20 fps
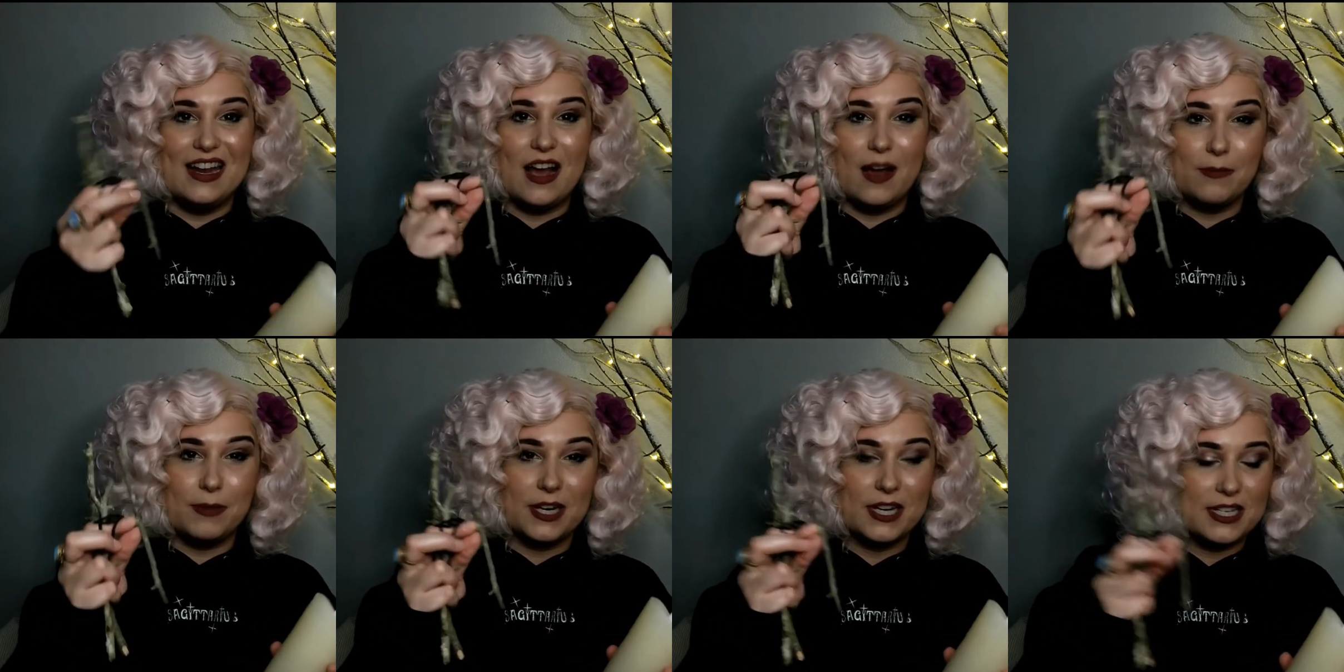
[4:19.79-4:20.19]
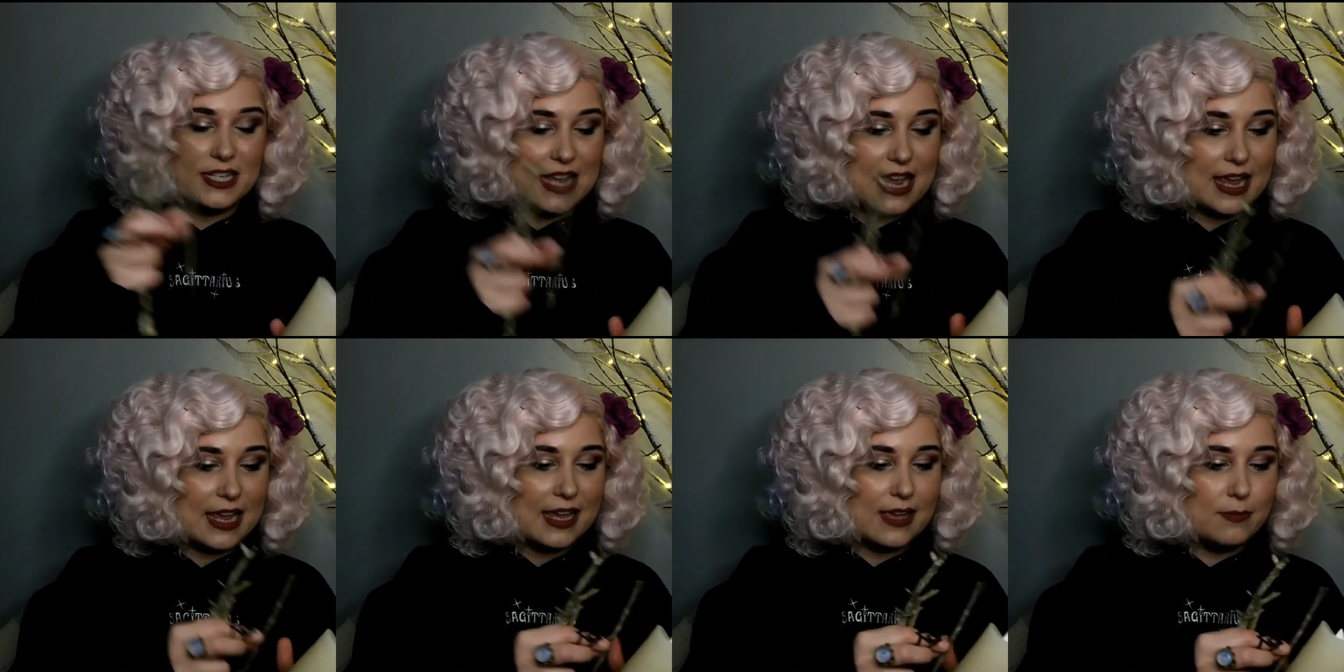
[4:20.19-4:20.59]
I'm going to
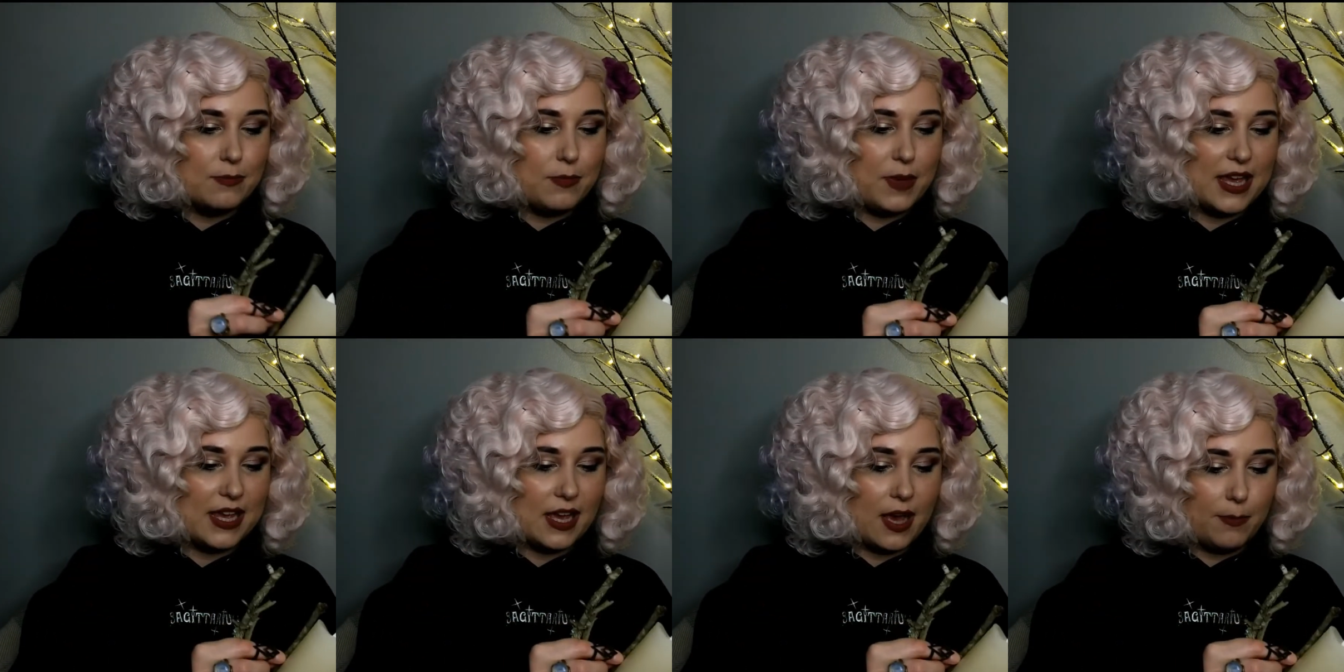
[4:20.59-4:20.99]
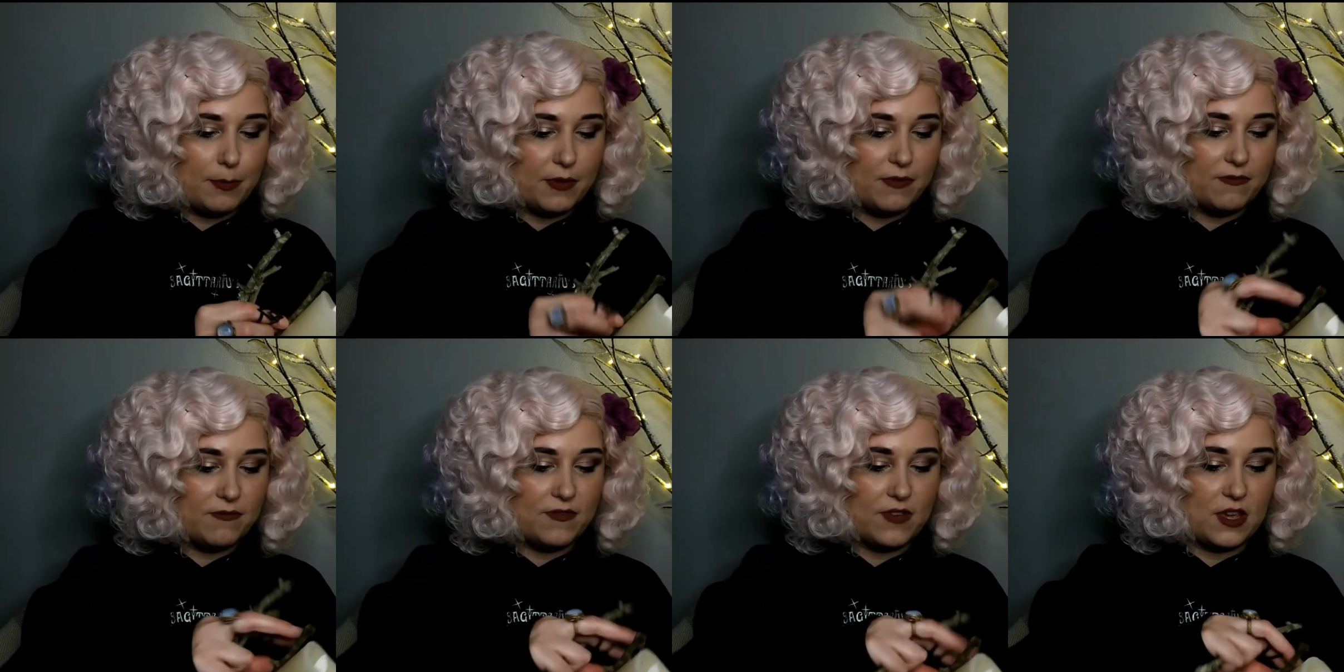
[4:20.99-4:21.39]
take and pick up a
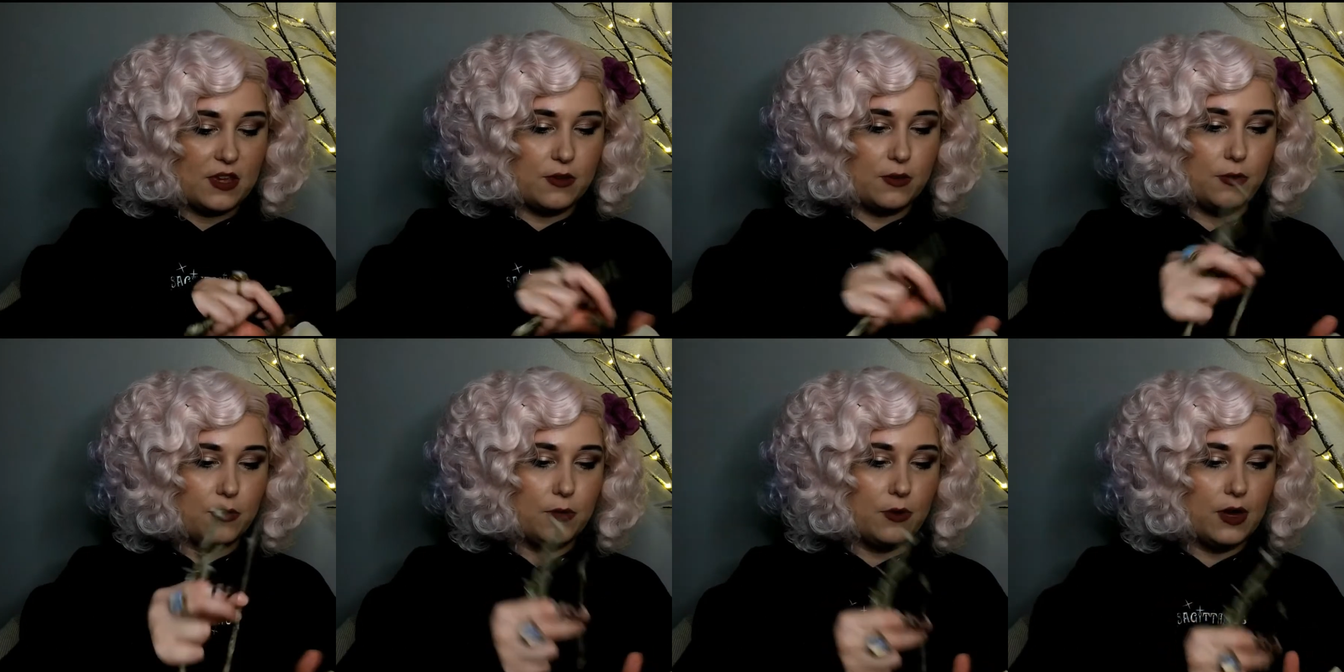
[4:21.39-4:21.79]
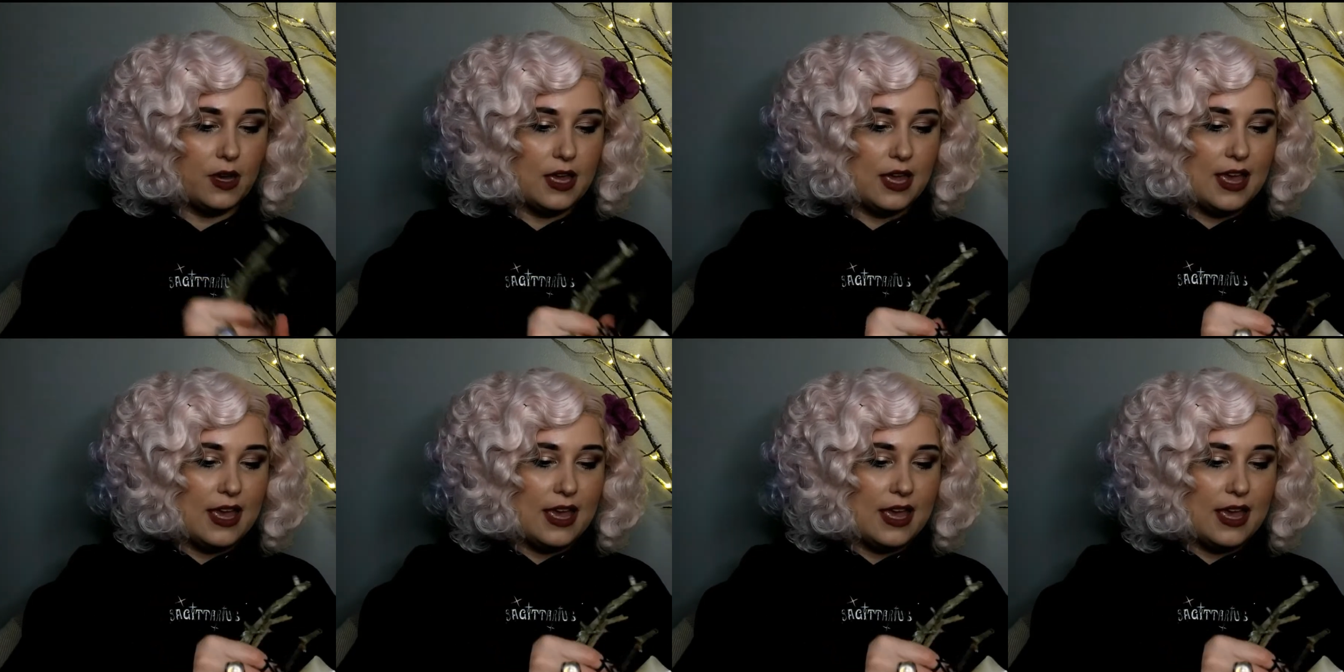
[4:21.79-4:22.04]
few,